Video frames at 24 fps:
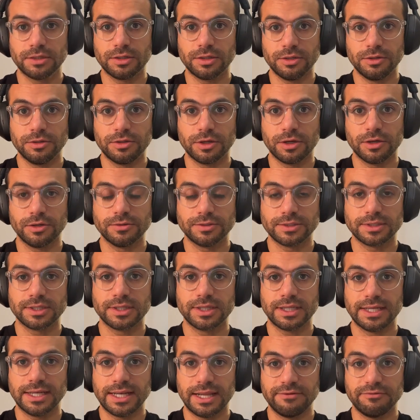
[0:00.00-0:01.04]
glucose
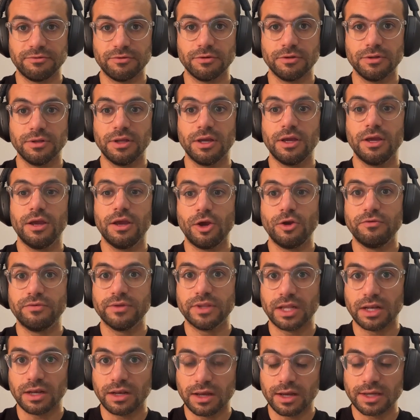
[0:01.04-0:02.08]
level over
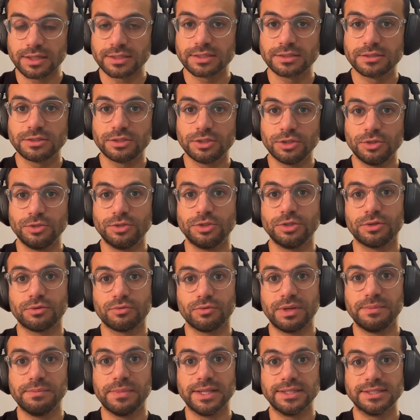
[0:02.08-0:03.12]
the last 2 to
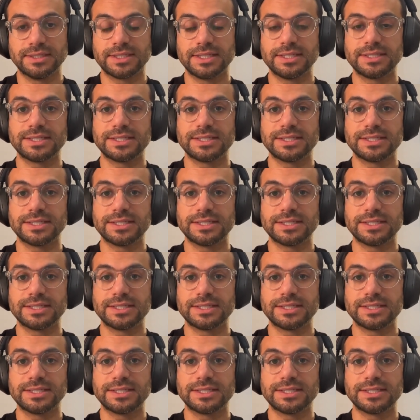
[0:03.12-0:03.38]
3 months.